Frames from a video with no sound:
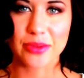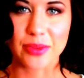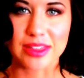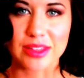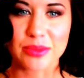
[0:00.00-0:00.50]
the
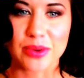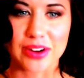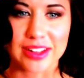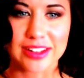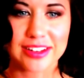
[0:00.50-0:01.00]
way that you
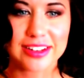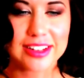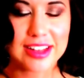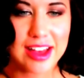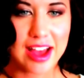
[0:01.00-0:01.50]
want it,
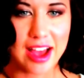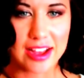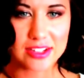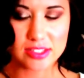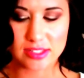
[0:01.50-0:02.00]

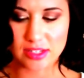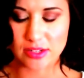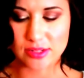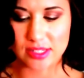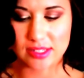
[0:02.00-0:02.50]
I just
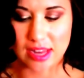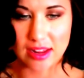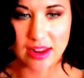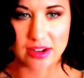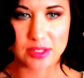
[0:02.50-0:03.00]
use a
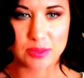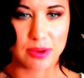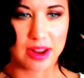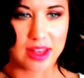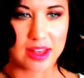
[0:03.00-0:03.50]
setting
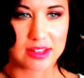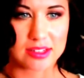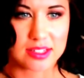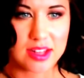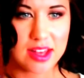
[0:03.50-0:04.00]
hairspray,
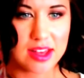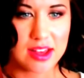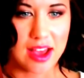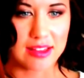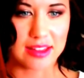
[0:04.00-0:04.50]
and
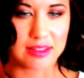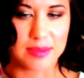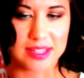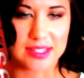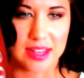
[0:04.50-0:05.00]
I like
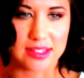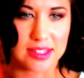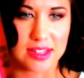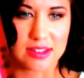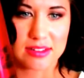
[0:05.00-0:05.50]
the Big
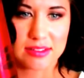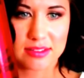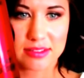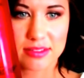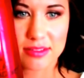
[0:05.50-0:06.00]
Sexy
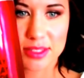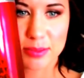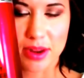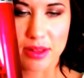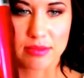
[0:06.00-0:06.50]

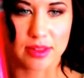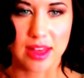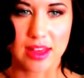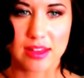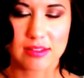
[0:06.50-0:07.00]
Spray and
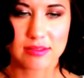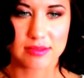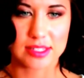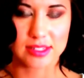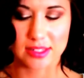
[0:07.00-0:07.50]
Play.
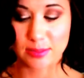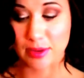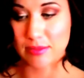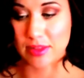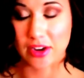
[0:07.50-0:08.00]
This is the
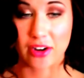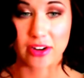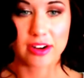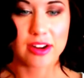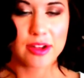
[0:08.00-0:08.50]
Spray and Play
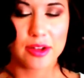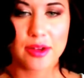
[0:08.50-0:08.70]
Harder.